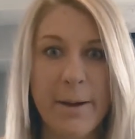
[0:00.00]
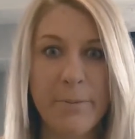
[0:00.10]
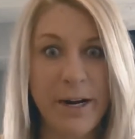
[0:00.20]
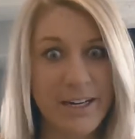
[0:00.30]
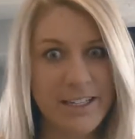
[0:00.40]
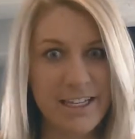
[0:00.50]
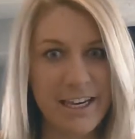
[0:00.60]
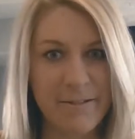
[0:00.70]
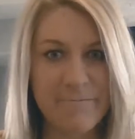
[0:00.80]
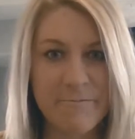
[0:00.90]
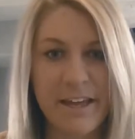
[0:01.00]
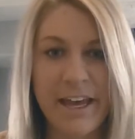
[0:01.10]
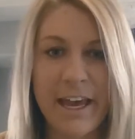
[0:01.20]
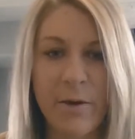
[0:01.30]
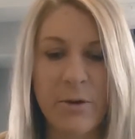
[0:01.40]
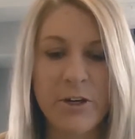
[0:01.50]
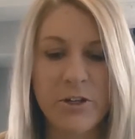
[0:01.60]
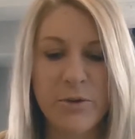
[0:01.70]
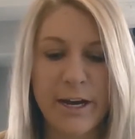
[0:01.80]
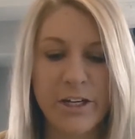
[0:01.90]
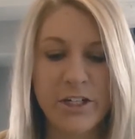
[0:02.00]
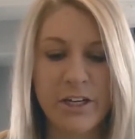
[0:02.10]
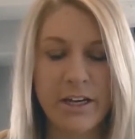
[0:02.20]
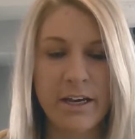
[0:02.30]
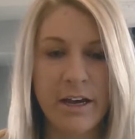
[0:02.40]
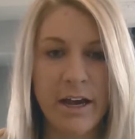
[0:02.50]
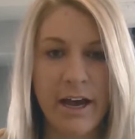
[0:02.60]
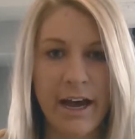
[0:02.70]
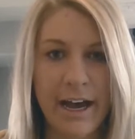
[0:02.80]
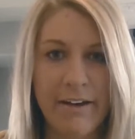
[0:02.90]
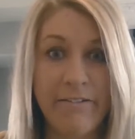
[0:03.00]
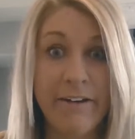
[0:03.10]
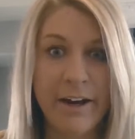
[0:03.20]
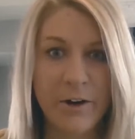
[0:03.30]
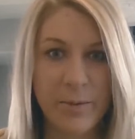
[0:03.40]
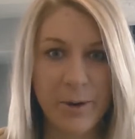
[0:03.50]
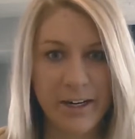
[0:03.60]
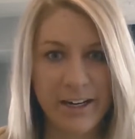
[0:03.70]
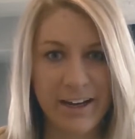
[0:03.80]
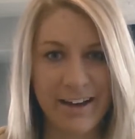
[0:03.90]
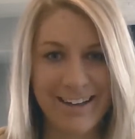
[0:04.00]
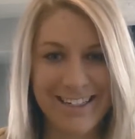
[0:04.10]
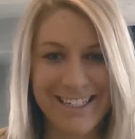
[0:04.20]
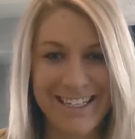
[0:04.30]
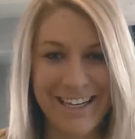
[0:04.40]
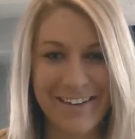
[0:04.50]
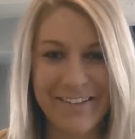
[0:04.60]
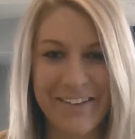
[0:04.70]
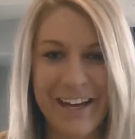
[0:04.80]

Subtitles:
pregnancy and when you do actually find out you're pregnant and conceive.